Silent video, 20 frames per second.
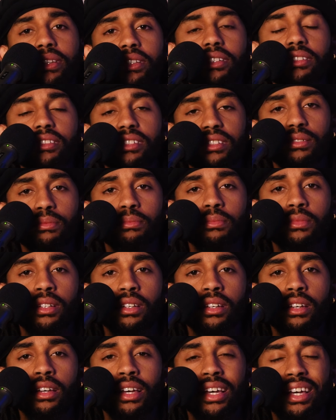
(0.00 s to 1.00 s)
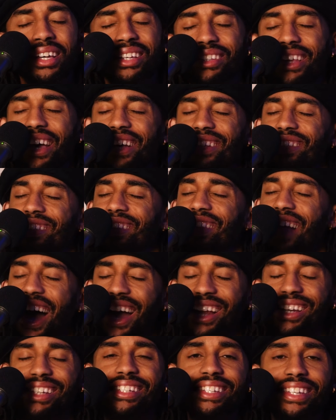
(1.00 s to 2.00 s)
to them. That's not
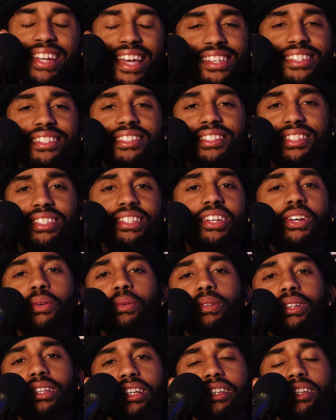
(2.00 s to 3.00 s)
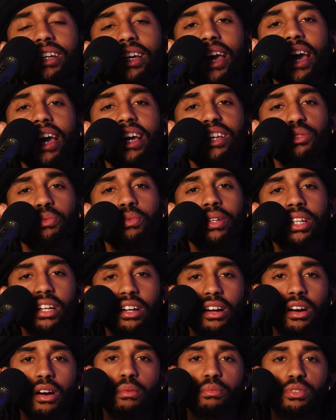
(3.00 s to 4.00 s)
necessarily the case when it
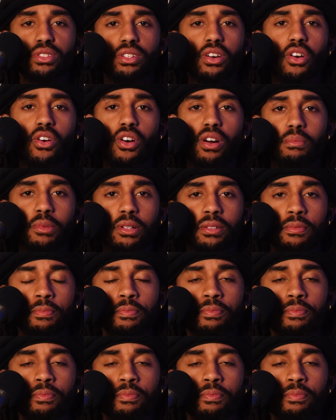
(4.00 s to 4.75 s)
comes to karma.